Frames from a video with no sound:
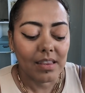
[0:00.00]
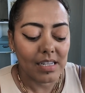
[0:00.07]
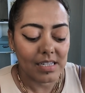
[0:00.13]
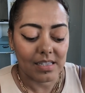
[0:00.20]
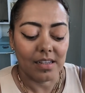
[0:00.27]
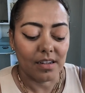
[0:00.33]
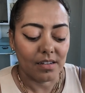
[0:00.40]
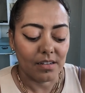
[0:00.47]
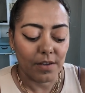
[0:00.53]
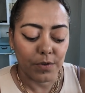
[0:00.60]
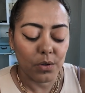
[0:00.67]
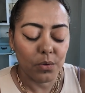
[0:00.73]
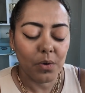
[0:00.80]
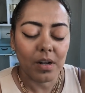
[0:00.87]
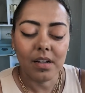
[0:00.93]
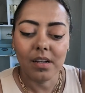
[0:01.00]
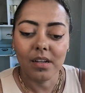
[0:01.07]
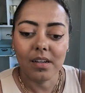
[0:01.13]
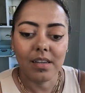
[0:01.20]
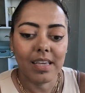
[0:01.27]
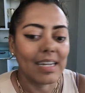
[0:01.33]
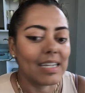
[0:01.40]
listen, if you want
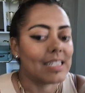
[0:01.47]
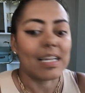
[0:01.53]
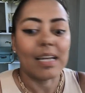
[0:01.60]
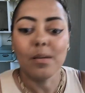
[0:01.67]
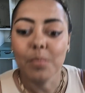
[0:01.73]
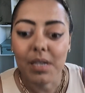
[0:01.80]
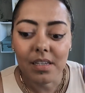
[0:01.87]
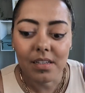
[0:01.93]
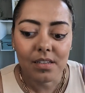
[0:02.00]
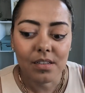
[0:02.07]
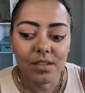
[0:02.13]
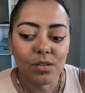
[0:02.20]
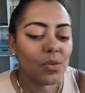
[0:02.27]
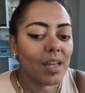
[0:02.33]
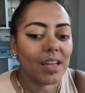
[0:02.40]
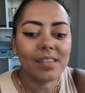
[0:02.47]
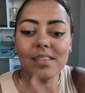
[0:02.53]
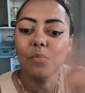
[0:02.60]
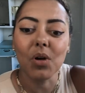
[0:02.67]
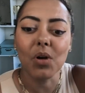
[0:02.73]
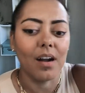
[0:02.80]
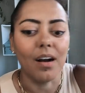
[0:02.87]
to get excitement, do that
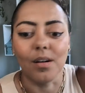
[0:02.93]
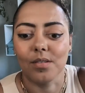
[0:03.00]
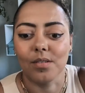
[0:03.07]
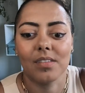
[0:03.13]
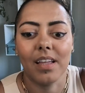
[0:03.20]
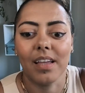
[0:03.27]
somewhere else.